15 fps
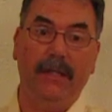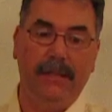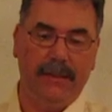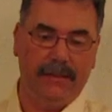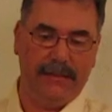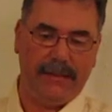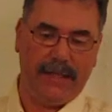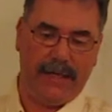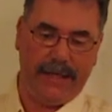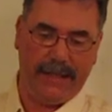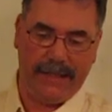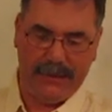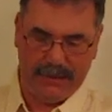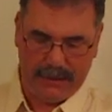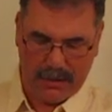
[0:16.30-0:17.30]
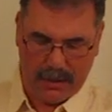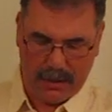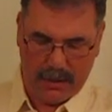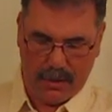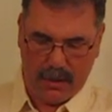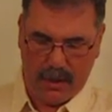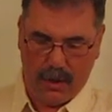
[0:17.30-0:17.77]
size
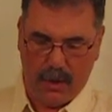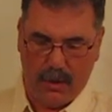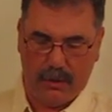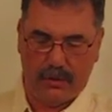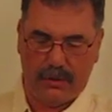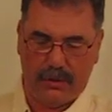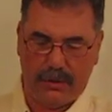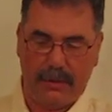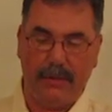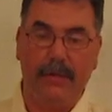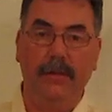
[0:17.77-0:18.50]
host.